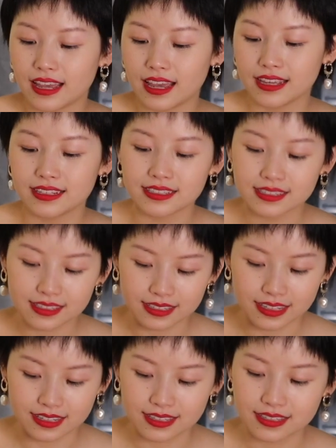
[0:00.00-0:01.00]
and
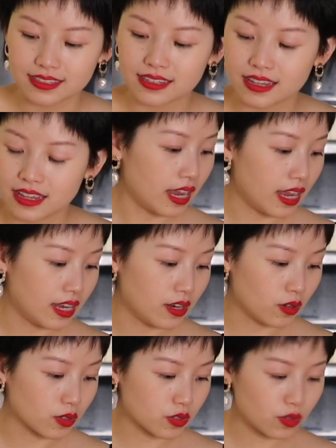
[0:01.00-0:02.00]
this. And
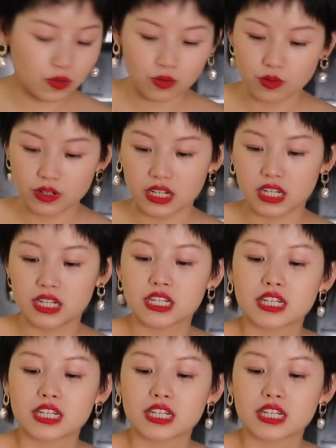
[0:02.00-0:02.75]
also you will need